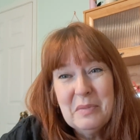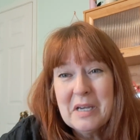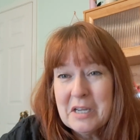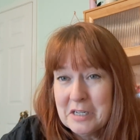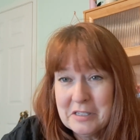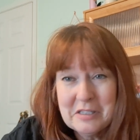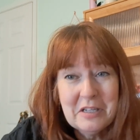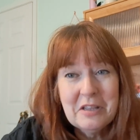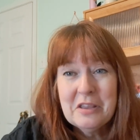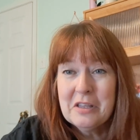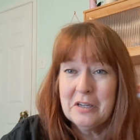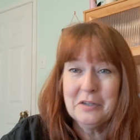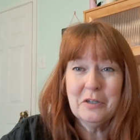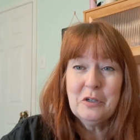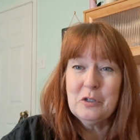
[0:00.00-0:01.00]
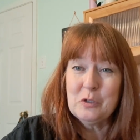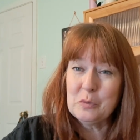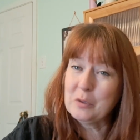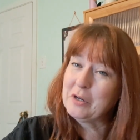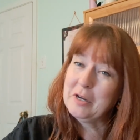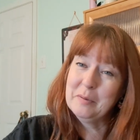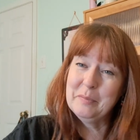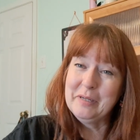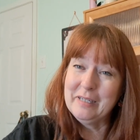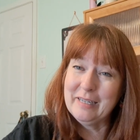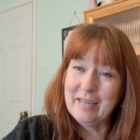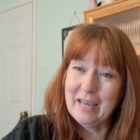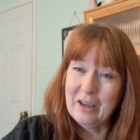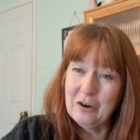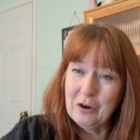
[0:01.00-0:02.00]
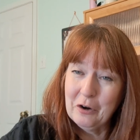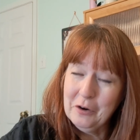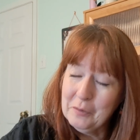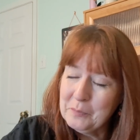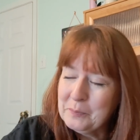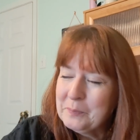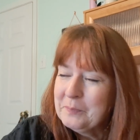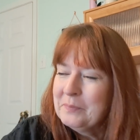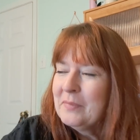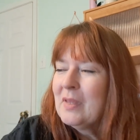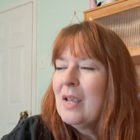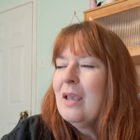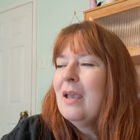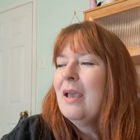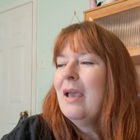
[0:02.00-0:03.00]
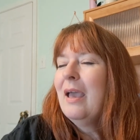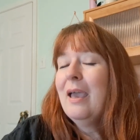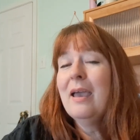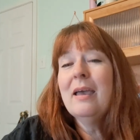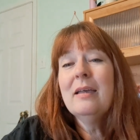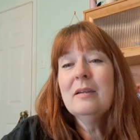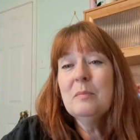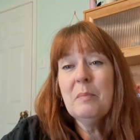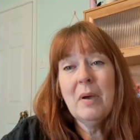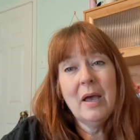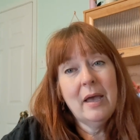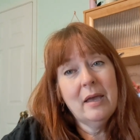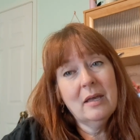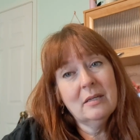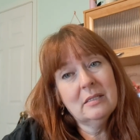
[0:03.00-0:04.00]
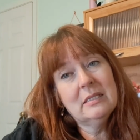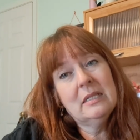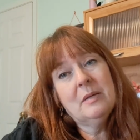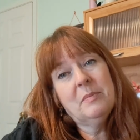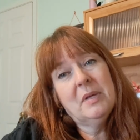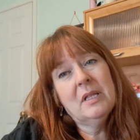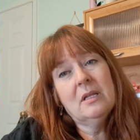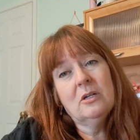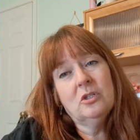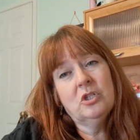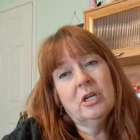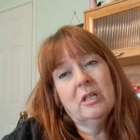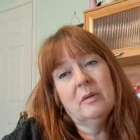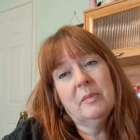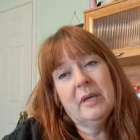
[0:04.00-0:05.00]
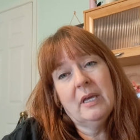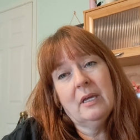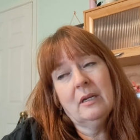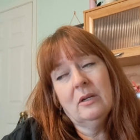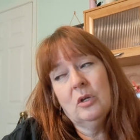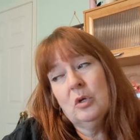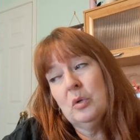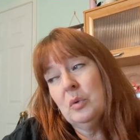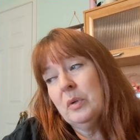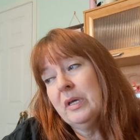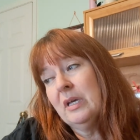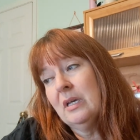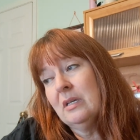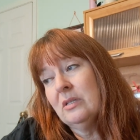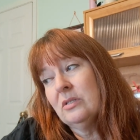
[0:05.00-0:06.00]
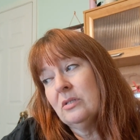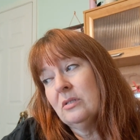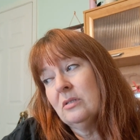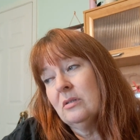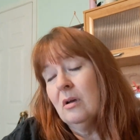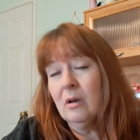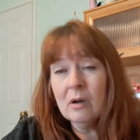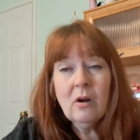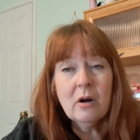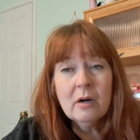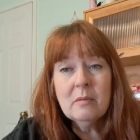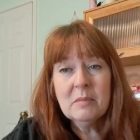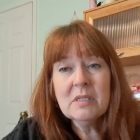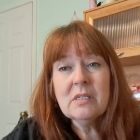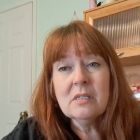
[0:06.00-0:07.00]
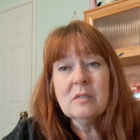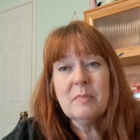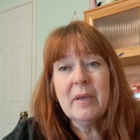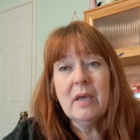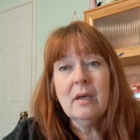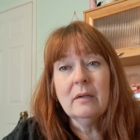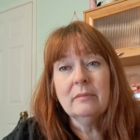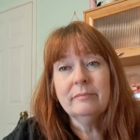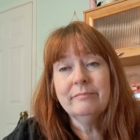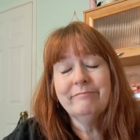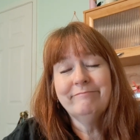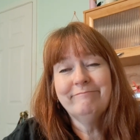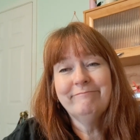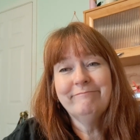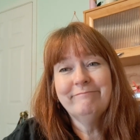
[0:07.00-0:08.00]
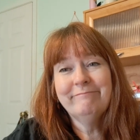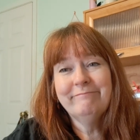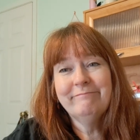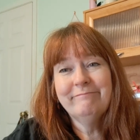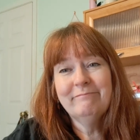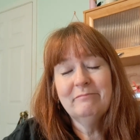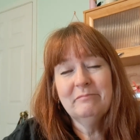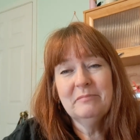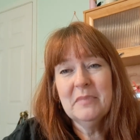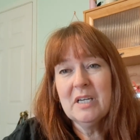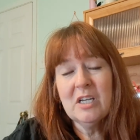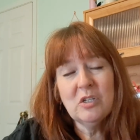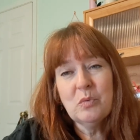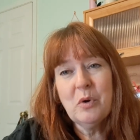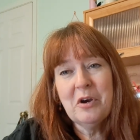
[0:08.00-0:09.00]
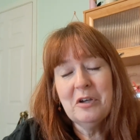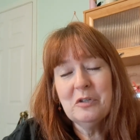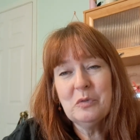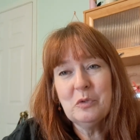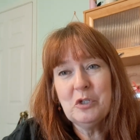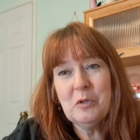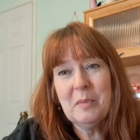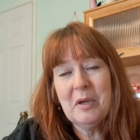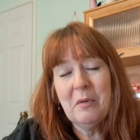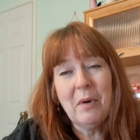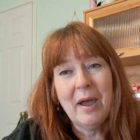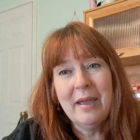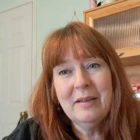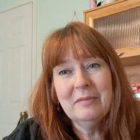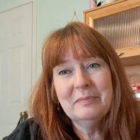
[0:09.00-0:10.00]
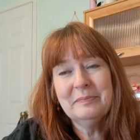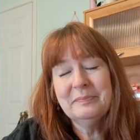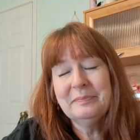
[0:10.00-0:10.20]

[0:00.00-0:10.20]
because the thunders were coming to get her, and by a sleepy little jellybean who is on Artemis's bed. Because where else would you be, right?